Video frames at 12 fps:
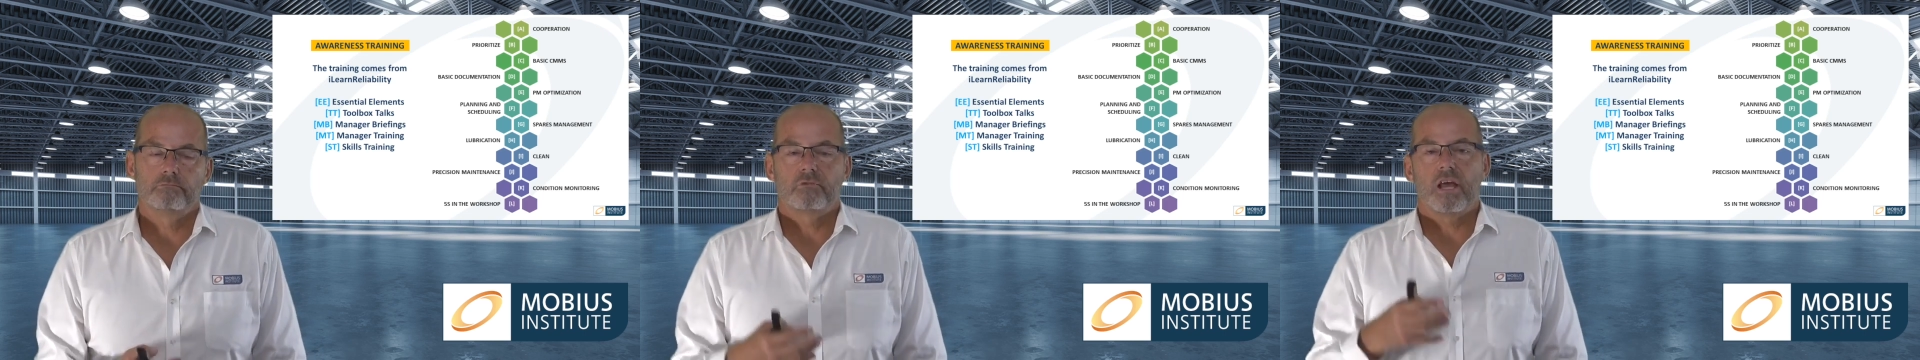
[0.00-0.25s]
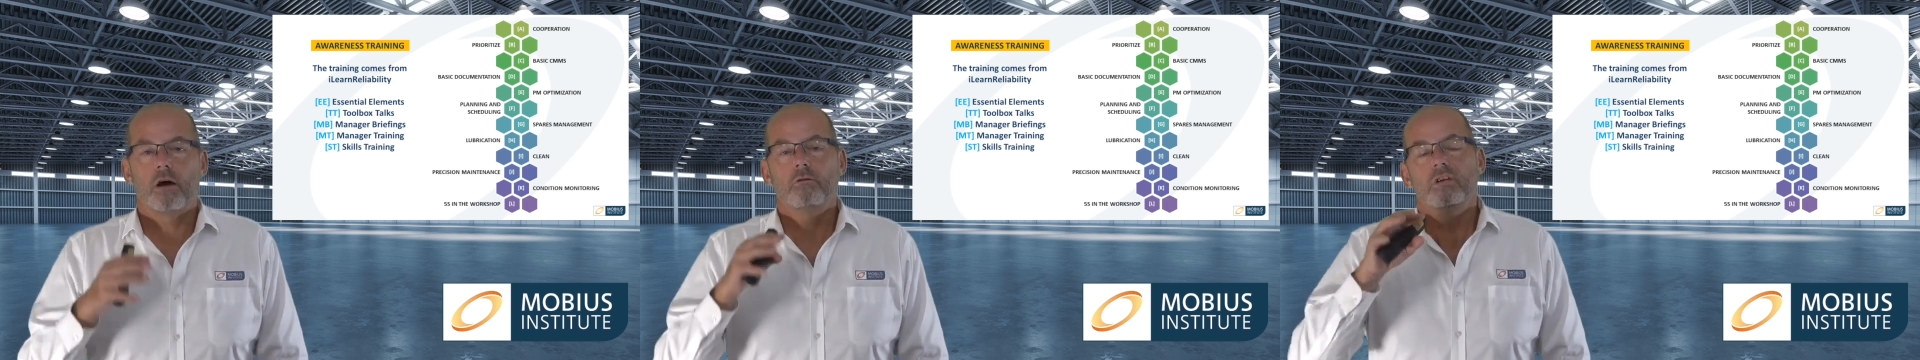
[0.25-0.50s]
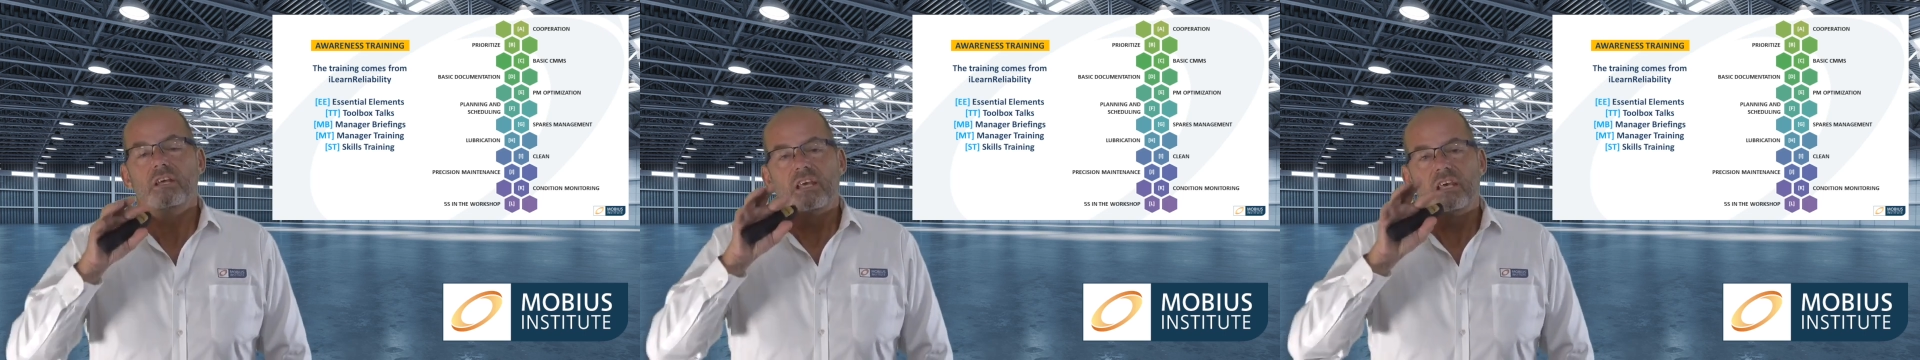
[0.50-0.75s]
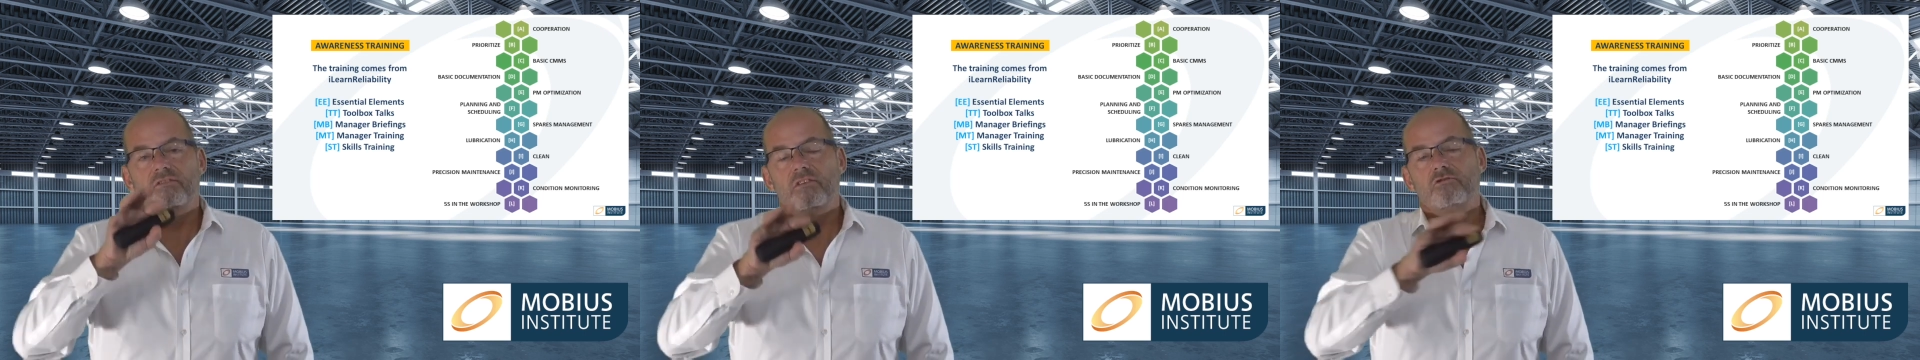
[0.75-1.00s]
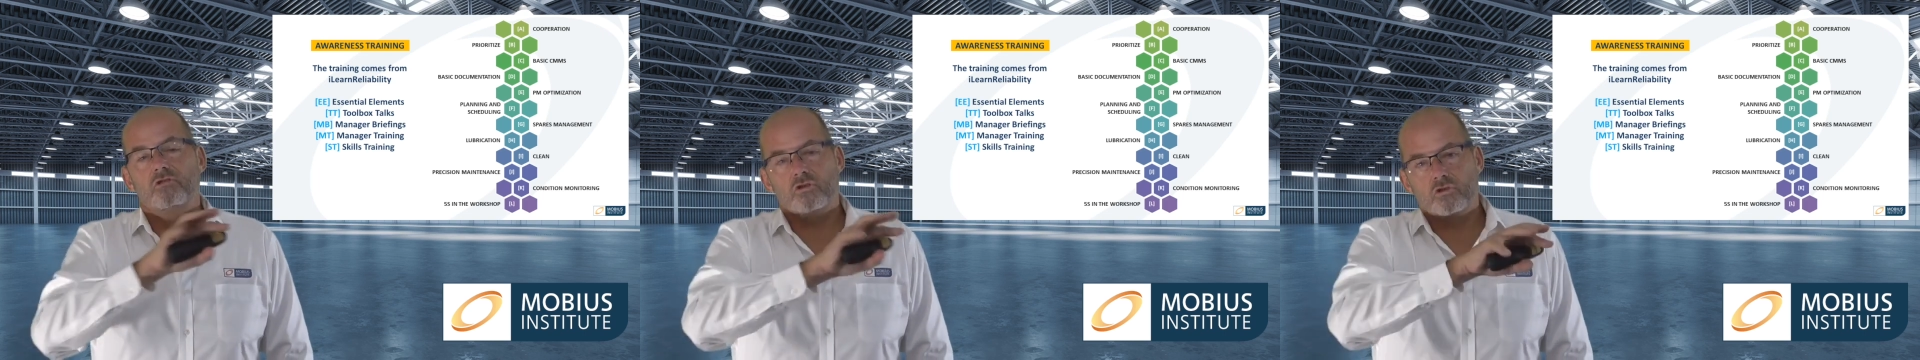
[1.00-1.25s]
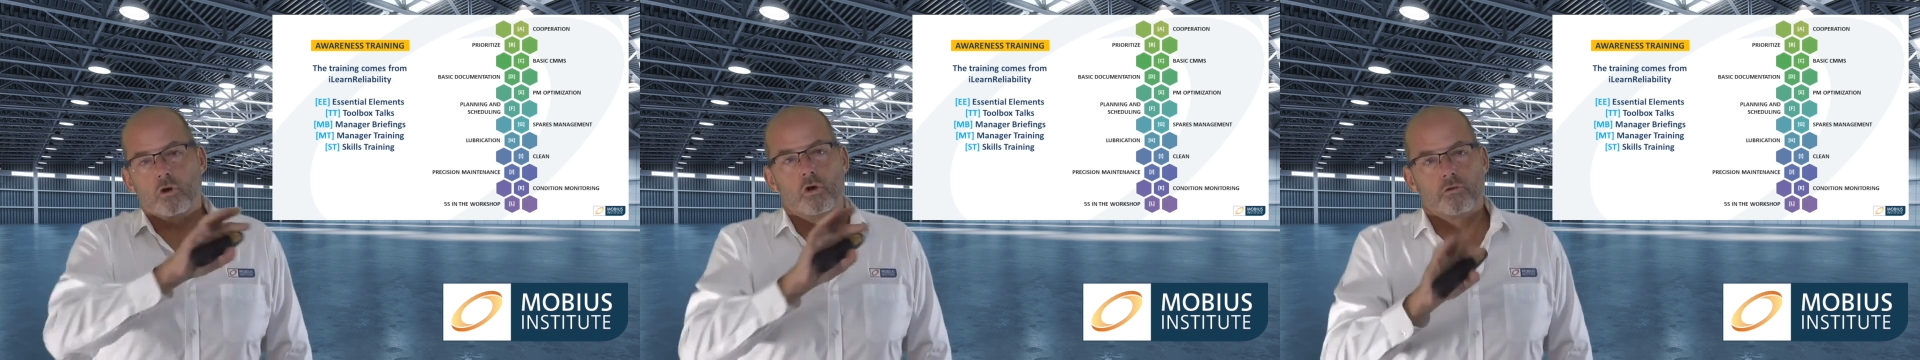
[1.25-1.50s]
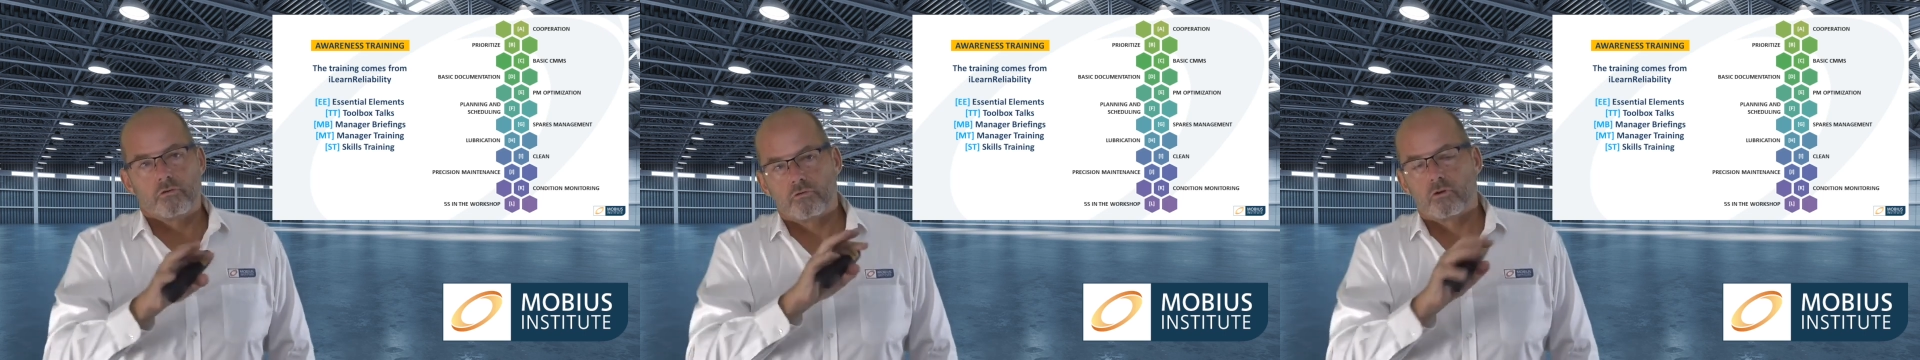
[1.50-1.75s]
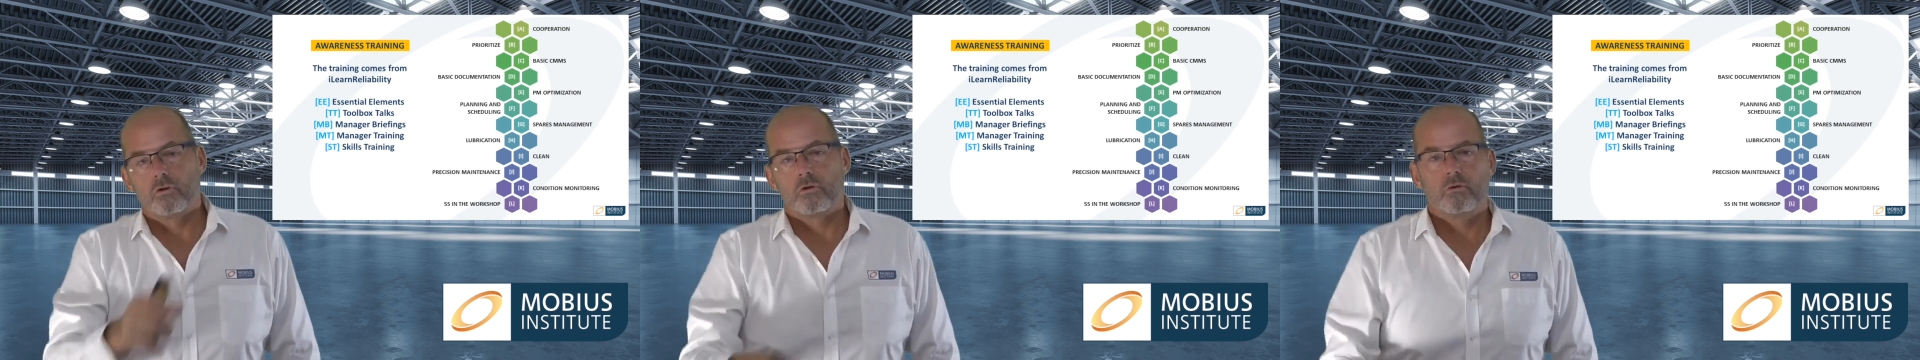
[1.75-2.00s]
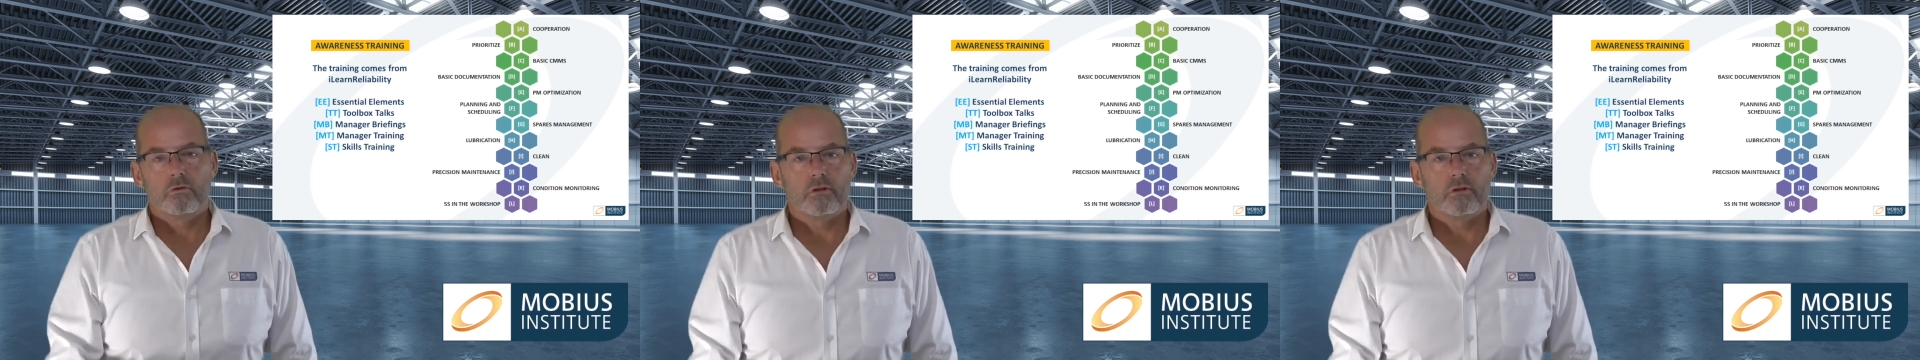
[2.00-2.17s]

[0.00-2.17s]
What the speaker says: Now, if you've just gone through